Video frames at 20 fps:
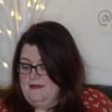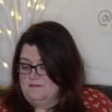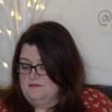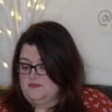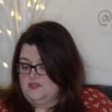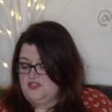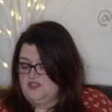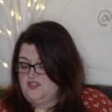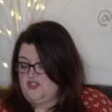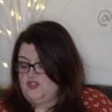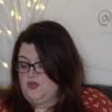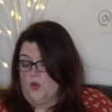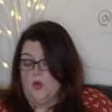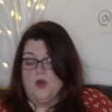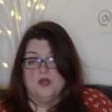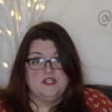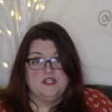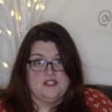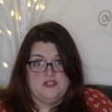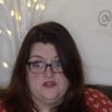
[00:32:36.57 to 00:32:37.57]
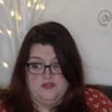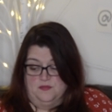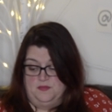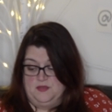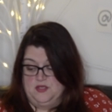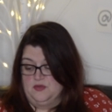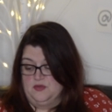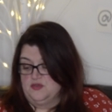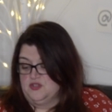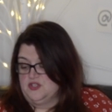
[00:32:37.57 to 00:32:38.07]
store
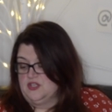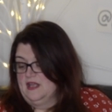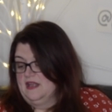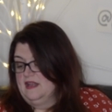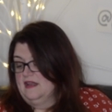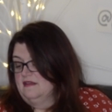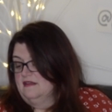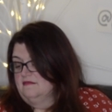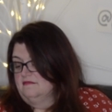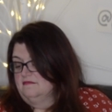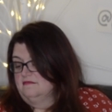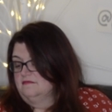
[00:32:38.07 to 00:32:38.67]
distribution,